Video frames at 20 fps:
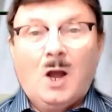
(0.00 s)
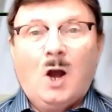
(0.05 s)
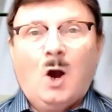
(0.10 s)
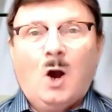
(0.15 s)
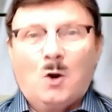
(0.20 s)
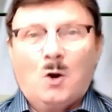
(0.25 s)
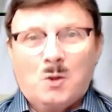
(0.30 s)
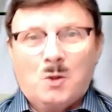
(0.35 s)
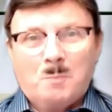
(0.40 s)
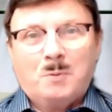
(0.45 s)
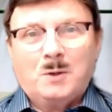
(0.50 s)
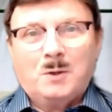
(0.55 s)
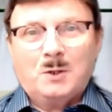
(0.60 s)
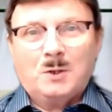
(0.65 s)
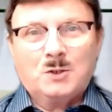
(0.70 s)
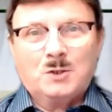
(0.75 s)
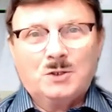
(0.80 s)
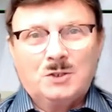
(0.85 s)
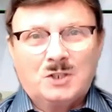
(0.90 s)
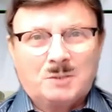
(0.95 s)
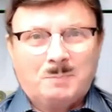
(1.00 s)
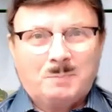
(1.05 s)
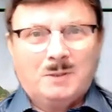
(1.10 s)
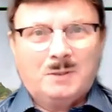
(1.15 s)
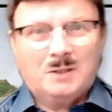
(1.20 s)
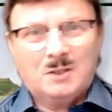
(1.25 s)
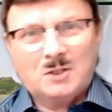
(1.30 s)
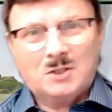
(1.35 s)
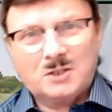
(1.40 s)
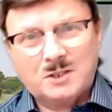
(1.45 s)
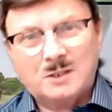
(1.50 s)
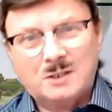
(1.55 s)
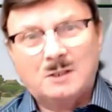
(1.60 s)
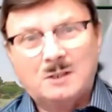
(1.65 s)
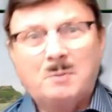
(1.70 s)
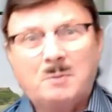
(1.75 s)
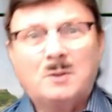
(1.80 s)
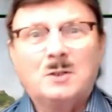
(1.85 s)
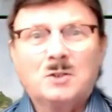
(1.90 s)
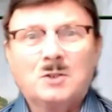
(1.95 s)
or the persons, better still
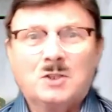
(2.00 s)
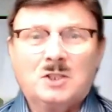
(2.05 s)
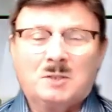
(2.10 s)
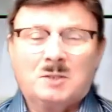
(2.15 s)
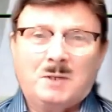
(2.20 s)
persons,